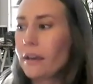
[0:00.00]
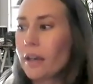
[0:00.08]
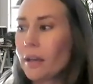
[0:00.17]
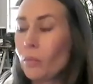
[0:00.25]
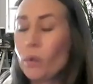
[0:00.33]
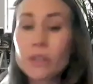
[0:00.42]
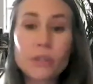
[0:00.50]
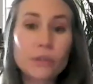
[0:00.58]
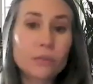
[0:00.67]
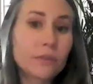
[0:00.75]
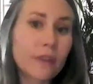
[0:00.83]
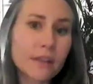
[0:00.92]
Um, we
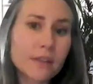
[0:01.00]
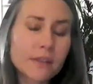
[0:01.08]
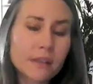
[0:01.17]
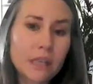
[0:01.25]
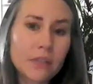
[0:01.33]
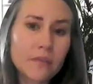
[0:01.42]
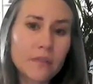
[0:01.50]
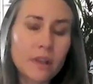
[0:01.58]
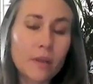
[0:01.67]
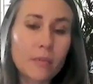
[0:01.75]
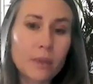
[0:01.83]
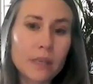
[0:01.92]
do invest in each of
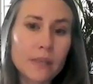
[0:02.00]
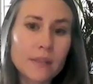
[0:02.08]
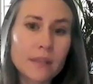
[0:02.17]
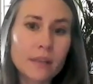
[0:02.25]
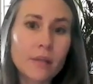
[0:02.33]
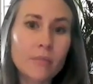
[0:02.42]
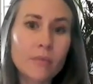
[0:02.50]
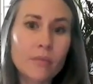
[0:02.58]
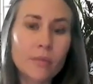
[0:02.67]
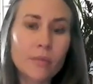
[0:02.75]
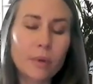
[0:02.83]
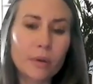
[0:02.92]
the companies that come
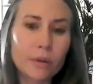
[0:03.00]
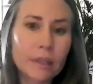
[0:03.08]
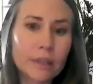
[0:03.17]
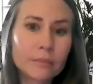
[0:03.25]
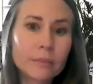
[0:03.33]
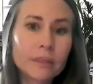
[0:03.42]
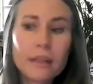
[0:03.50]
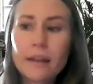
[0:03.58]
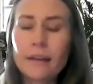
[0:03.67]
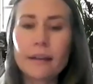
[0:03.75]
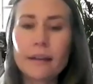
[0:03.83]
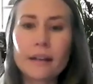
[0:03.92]
through the program,
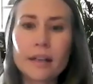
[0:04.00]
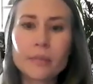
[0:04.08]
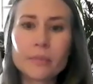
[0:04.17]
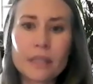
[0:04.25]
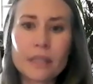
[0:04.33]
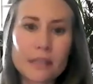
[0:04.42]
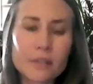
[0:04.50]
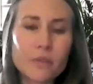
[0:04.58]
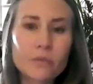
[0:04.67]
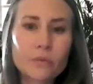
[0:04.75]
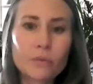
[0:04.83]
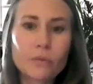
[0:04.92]
um, and
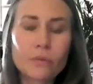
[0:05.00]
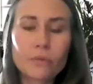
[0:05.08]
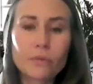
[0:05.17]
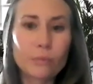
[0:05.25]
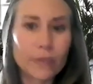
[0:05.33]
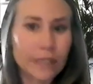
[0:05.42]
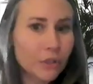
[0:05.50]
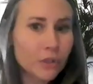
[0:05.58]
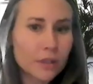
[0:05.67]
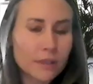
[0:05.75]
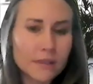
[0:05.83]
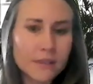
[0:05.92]
that's through through
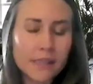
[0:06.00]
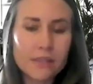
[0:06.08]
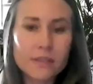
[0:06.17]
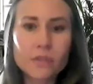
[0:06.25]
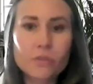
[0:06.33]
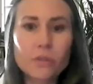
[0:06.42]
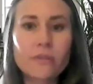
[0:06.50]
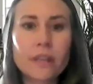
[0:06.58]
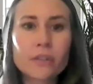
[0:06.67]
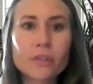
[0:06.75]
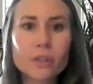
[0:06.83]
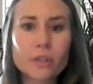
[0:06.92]
Reach, and then Second Century
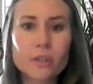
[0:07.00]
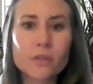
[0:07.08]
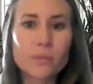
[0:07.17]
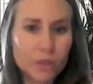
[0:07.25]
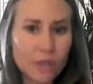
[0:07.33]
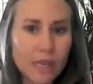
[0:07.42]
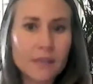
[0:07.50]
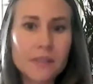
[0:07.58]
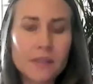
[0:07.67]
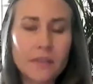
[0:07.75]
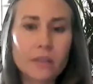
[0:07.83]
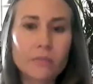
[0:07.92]
Ventures, which
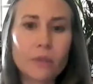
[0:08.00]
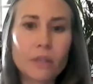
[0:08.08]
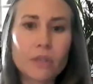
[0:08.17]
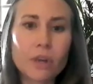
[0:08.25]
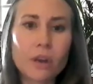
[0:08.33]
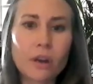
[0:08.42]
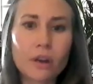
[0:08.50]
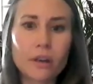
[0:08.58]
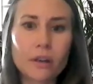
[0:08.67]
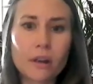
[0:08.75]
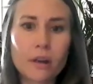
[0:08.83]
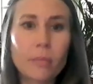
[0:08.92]
SCV and Reach
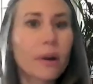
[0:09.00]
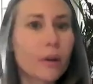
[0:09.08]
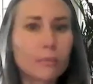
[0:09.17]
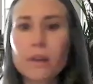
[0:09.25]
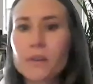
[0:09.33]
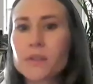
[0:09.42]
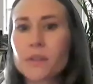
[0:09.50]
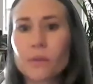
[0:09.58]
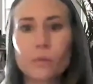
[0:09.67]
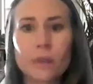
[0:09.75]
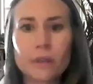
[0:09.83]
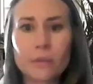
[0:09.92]
are are part and
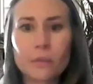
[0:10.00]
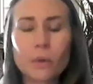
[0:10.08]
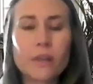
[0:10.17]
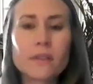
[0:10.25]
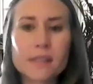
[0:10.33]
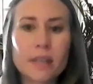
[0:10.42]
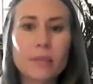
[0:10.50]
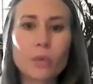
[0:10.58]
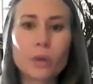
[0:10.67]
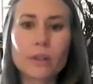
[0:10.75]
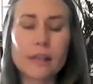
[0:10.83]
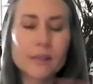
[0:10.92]
parcel, one and the
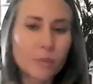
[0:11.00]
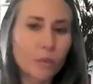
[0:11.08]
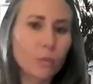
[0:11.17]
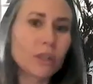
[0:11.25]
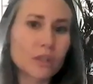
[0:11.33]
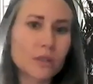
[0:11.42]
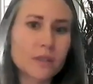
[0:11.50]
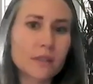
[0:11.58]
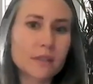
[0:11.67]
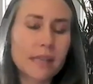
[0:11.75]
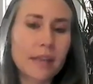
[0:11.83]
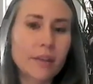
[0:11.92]
same more or less. But Reach is
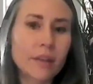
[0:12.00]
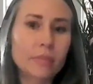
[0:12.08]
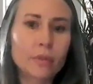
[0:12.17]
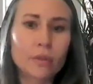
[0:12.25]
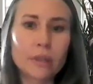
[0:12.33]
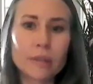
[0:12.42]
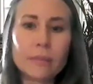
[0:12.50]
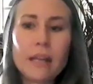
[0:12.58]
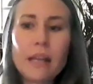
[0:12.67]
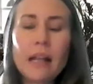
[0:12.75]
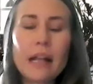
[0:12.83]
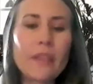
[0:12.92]
the scale up
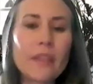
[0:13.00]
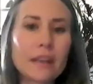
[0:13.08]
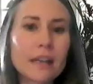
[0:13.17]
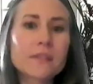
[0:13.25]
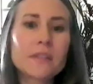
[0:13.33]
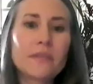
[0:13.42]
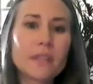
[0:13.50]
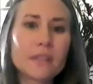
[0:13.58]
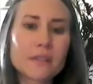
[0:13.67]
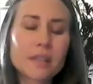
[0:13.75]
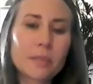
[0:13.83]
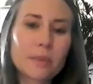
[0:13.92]
program, and then
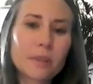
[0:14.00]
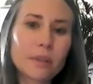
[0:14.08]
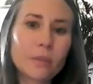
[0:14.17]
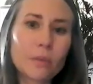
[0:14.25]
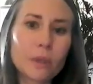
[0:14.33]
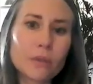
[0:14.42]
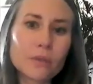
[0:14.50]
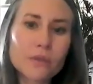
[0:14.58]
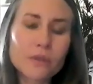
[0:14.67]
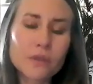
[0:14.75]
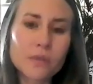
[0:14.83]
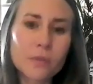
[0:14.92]
SCV is typically what we
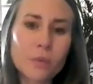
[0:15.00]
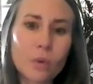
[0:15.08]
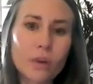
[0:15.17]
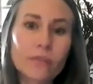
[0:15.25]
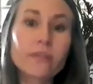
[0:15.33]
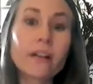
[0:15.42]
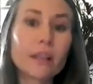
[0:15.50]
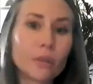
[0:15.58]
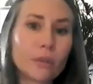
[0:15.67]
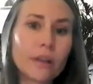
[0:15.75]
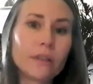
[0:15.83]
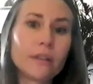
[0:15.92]
use to support
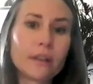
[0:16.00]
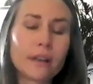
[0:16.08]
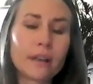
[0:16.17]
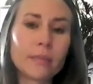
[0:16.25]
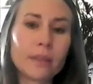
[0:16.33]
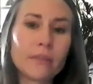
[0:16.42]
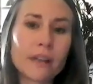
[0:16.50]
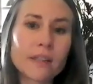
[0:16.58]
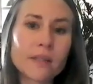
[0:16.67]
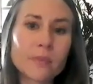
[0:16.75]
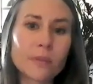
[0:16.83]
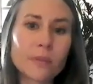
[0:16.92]
follow on um,
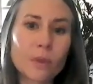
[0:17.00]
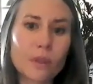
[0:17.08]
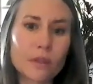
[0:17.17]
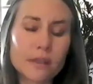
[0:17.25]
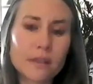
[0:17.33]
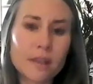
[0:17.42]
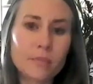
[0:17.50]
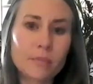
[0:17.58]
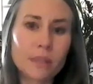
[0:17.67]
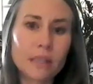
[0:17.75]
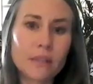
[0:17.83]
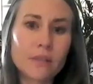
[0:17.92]
investment with these
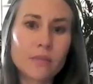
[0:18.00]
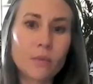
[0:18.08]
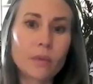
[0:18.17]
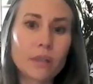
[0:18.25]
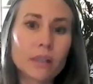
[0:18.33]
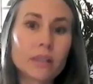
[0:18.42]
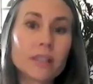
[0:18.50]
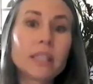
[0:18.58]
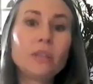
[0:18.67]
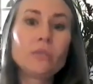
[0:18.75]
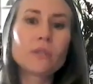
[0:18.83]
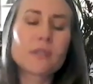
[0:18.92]
companies. We want to
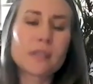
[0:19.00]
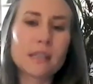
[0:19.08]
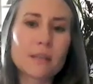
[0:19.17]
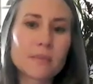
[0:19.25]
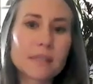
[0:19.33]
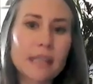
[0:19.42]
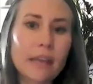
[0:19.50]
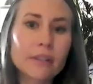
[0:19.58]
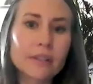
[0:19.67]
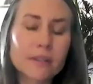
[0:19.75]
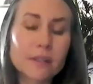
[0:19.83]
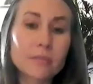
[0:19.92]
continue to see them
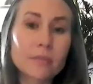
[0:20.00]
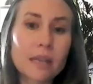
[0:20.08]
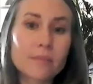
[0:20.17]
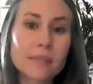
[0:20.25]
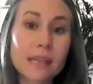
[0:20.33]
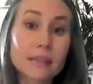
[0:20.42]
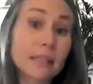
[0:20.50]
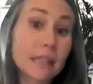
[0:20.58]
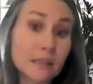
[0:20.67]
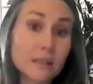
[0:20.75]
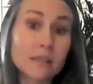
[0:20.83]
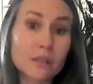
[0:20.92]
scale, and sometimes that
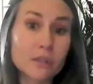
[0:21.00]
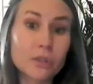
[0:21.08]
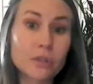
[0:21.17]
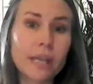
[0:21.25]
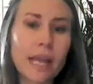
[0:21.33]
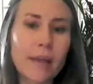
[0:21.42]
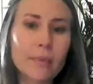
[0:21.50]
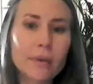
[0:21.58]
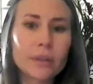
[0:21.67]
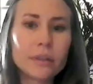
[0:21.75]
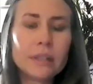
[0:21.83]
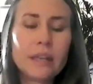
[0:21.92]
takes additional
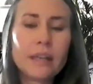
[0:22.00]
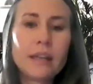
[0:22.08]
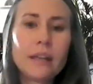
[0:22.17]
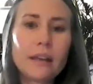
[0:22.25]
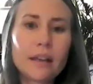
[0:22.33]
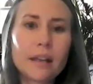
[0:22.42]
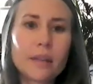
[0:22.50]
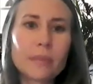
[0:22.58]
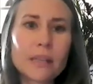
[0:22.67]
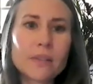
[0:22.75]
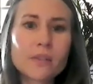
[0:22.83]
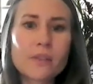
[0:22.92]
capital.
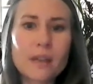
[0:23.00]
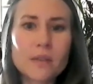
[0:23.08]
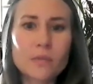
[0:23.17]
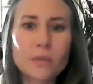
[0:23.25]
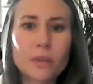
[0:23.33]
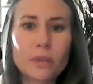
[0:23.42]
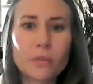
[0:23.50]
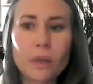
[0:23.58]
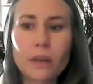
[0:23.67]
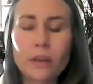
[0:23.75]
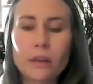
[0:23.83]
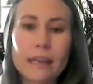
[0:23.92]
Um, and so that's really
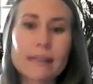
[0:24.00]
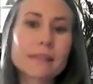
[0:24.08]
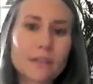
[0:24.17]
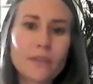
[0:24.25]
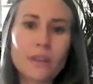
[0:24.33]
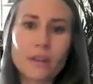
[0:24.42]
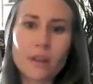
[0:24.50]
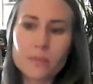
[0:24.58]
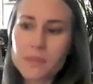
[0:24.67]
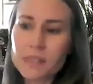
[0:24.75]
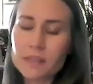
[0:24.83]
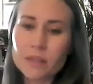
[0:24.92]
where SCV
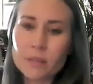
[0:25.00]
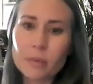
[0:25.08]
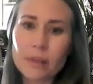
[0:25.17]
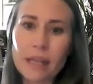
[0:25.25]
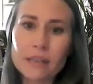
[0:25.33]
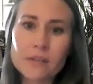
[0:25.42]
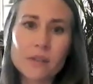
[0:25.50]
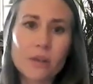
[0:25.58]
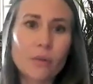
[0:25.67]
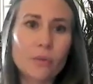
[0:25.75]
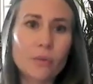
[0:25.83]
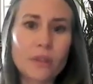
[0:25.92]
comes into play.
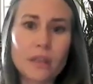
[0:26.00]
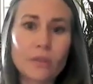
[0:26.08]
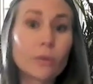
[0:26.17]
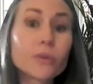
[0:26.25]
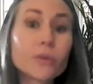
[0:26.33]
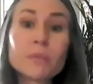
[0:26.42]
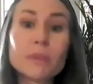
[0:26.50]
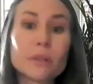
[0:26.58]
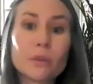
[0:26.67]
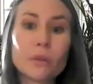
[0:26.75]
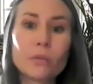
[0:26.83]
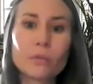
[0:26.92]
So the
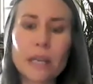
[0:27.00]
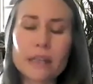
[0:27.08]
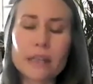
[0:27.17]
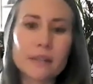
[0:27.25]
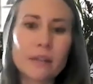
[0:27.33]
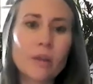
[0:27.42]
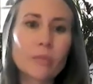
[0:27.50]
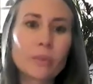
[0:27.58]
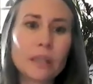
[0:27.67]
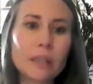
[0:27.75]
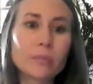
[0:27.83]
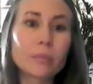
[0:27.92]
ultimate goal, right, is a
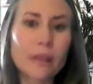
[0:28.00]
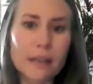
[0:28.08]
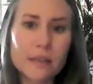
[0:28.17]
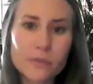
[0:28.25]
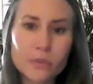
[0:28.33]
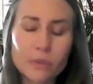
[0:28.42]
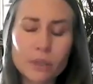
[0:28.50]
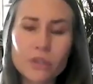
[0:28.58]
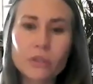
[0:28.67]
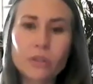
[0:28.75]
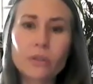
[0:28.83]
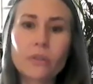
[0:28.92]
company applies for
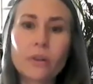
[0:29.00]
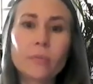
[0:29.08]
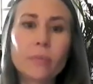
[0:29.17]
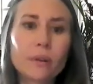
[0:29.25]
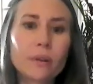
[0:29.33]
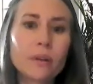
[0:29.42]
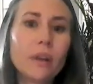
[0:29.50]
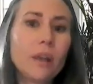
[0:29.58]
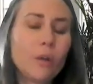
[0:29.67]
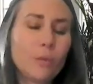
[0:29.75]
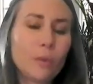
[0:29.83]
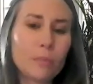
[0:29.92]
REACH in November.
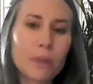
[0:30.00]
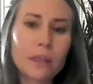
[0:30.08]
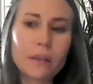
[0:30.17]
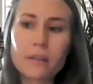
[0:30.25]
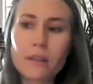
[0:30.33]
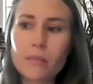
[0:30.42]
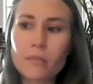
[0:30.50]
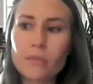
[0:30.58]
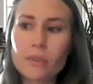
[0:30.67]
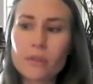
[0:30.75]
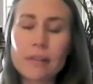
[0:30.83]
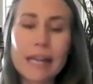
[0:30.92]
We pick them
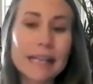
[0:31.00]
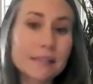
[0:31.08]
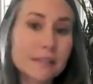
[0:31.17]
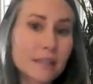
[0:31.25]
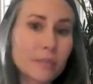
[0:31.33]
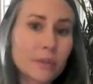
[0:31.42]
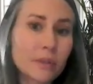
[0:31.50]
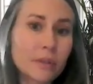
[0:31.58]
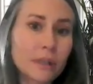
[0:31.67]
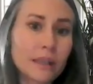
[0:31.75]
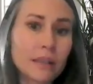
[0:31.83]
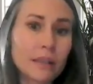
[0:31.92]
for the class,
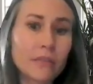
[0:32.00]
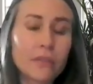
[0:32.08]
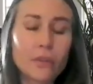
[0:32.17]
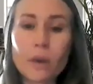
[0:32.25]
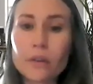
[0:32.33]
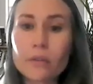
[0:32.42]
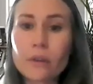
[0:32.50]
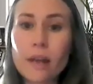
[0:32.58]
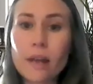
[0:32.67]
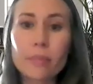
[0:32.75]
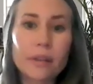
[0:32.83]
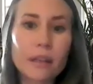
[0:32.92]
typically a few hundred
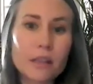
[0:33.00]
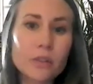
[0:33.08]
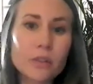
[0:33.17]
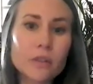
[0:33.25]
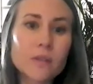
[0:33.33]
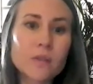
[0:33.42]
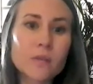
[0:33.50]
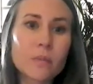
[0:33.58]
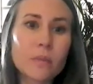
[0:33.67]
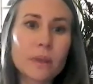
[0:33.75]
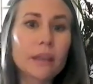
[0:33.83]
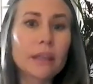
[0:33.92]
applications.
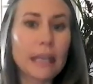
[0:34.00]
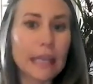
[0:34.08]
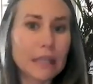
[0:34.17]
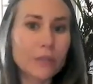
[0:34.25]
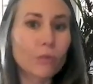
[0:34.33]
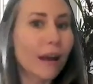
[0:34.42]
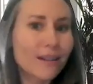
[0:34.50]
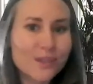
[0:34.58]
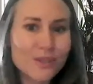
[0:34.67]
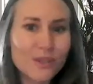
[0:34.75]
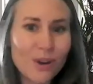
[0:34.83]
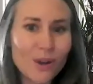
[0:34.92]
We pick eight
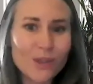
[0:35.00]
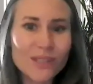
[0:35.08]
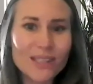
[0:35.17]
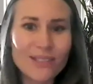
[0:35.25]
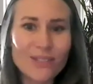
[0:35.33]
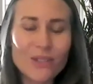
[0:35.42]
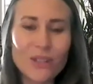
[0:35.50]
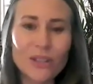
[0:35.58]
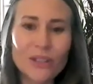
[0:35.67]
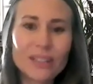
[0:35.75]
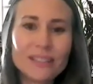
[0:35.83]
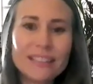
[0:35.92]
rock stars each
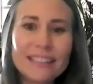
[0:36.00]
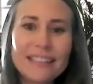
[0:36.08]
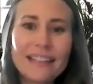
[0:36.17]
year.